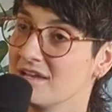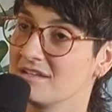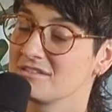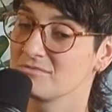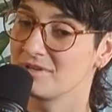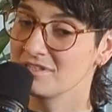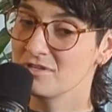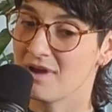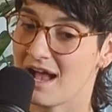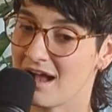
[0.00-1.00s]
And so once
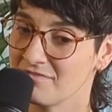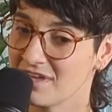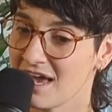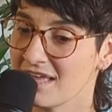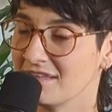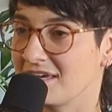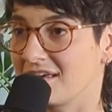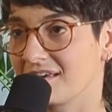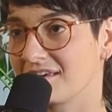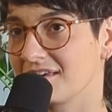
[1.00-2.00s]
you have that,
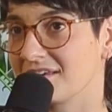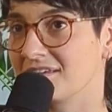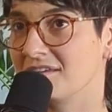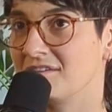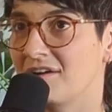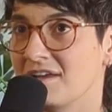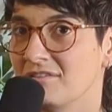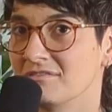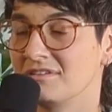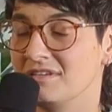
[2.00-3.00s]
like, I
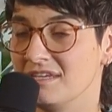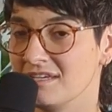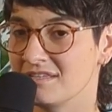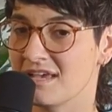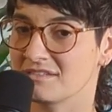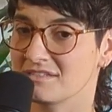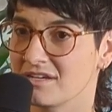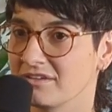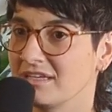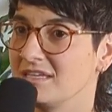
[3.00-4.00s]
don't
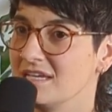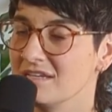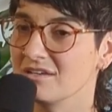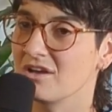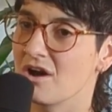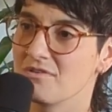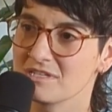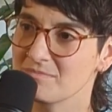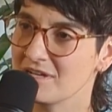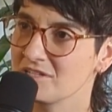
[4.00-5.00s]
necessarily need to go
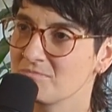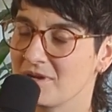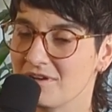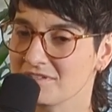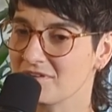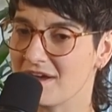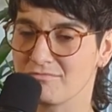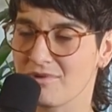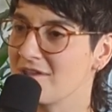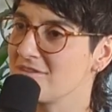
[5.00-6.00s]
as much, but also I
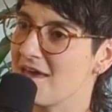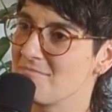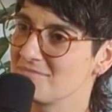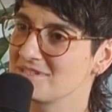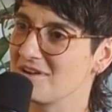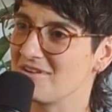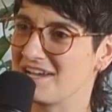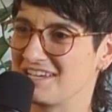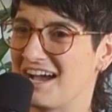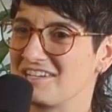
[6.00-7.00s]
run them. So
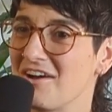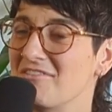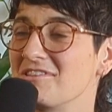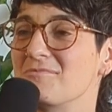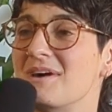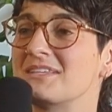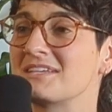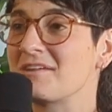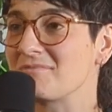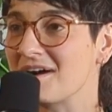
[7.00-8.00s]
I go to the ones
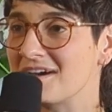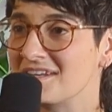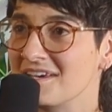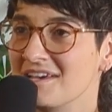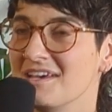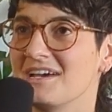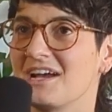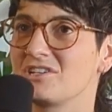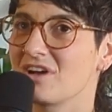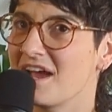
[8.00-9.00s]
I run.
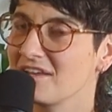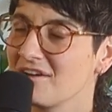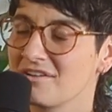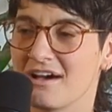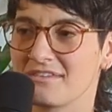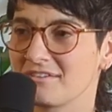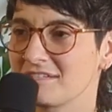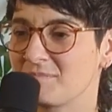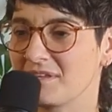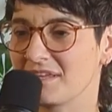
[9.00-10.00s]
I try to go to
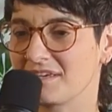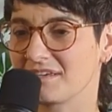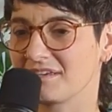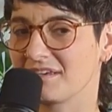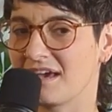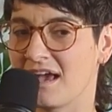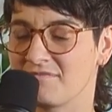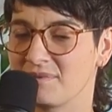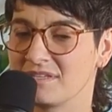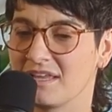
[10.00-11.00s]
others, but like
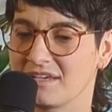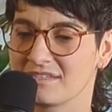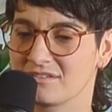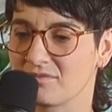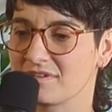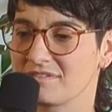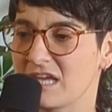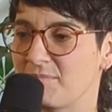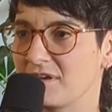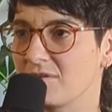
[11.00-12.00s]
I've been like sort of
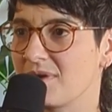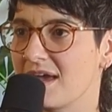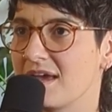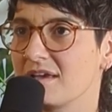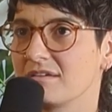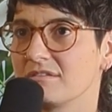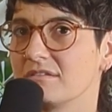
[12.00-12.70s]
stepping away